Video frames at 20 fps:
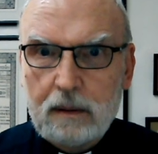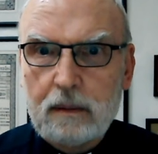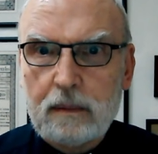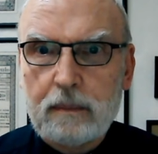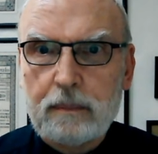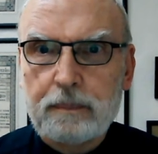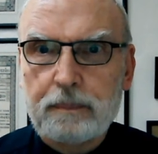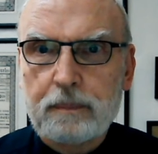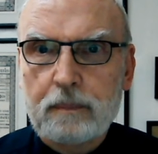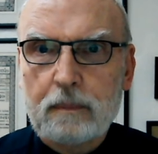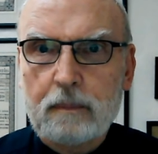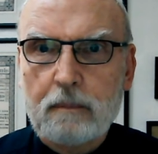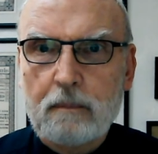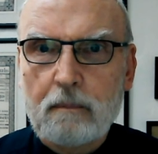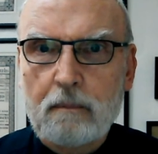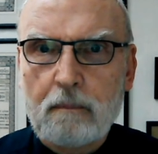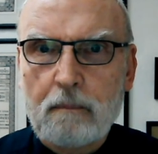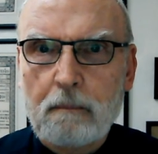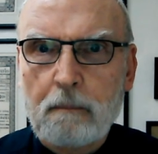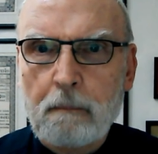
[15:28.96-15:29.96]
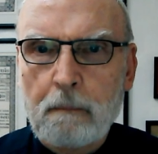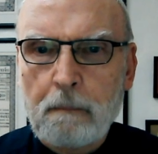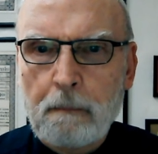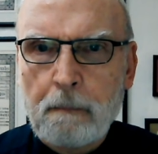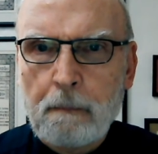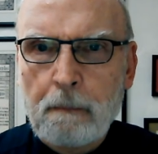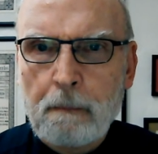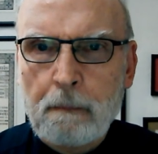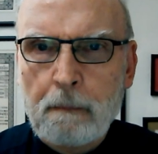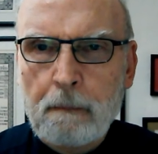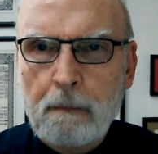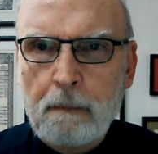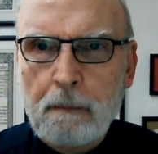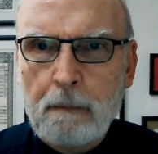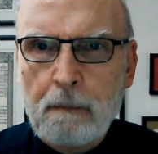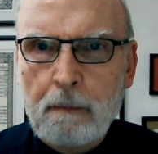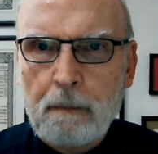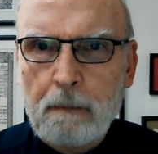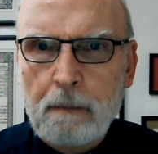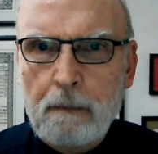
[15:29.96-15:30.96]

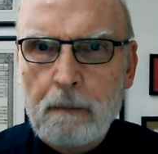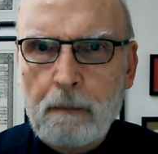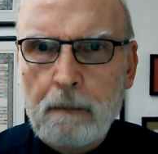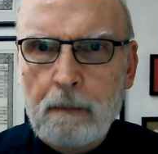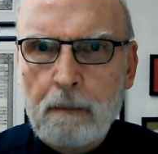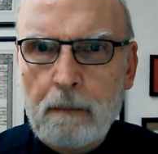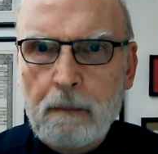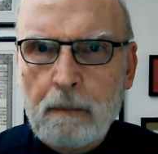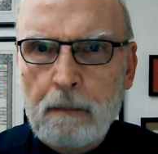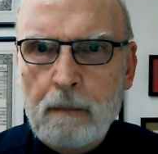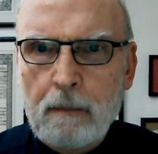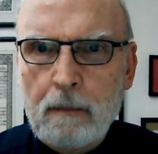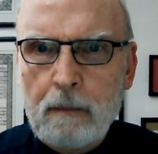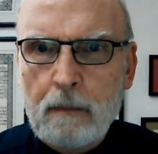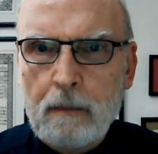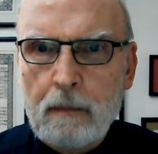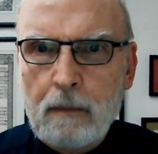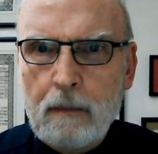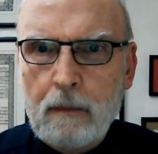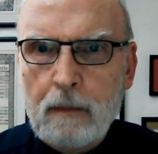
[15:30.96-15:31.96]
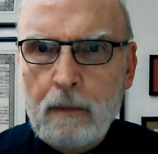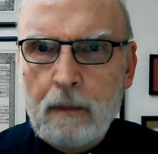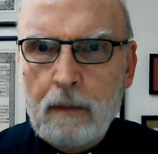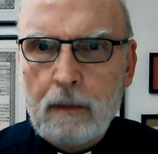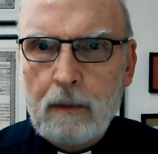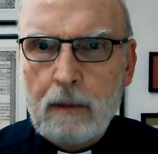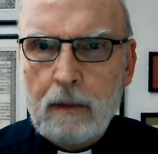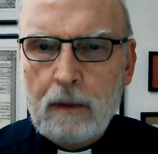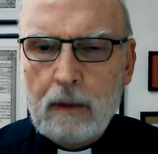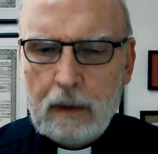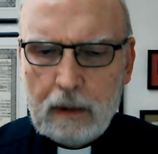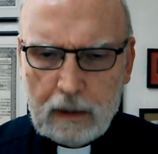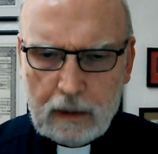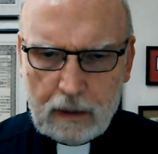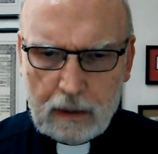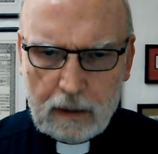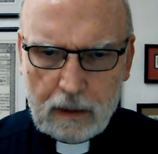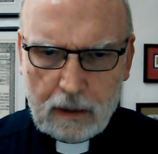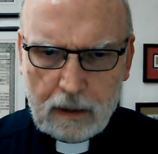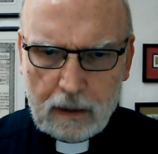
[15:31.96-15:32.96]

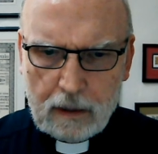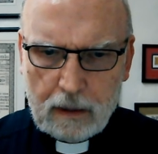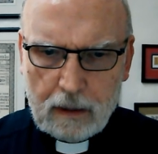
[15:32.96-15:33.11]
[no speech]